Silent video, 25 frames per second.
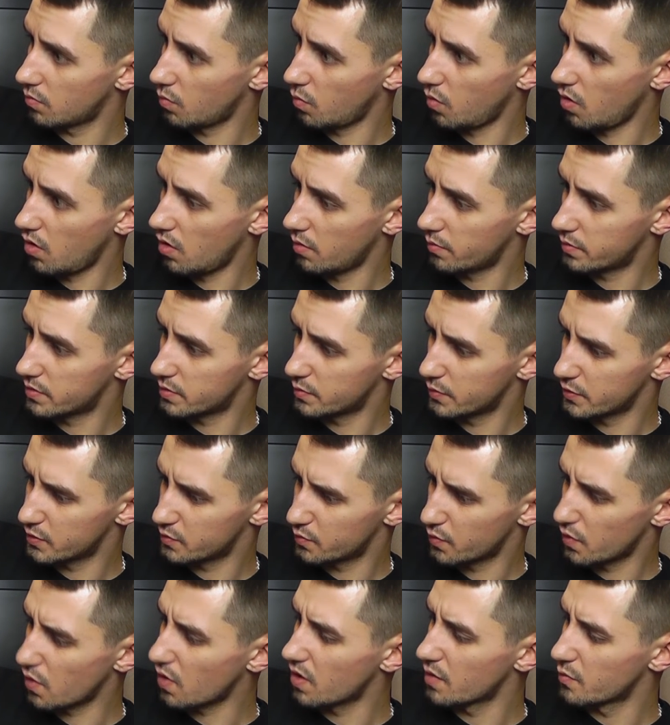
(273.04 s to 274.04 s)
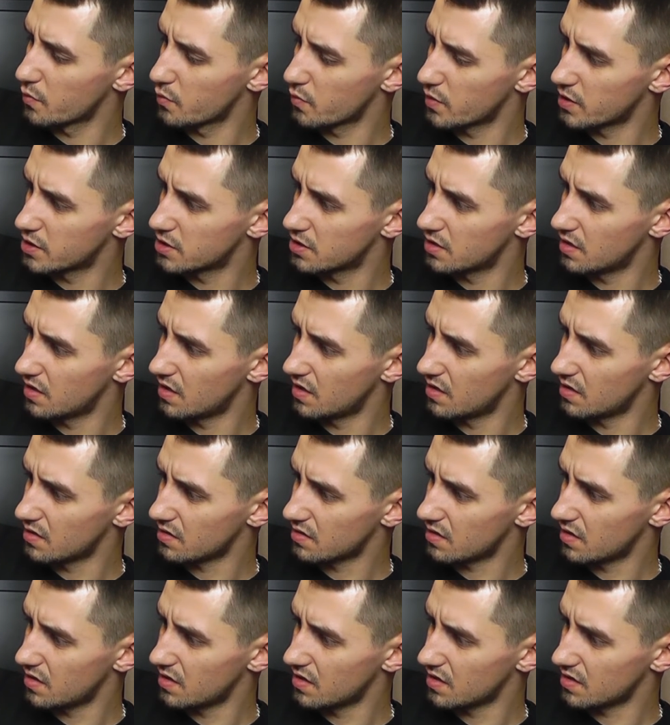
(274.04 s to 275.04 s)
what Optimus Prime originally
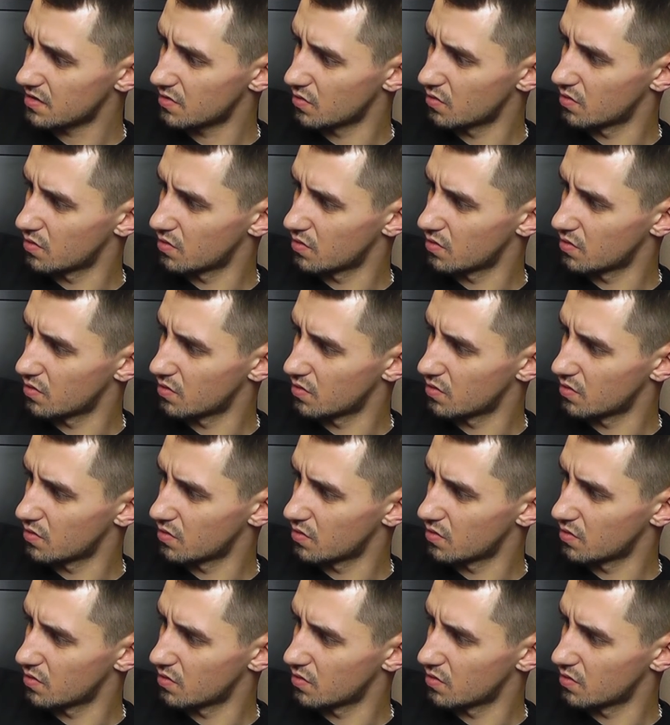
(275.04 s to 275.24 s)
looked like,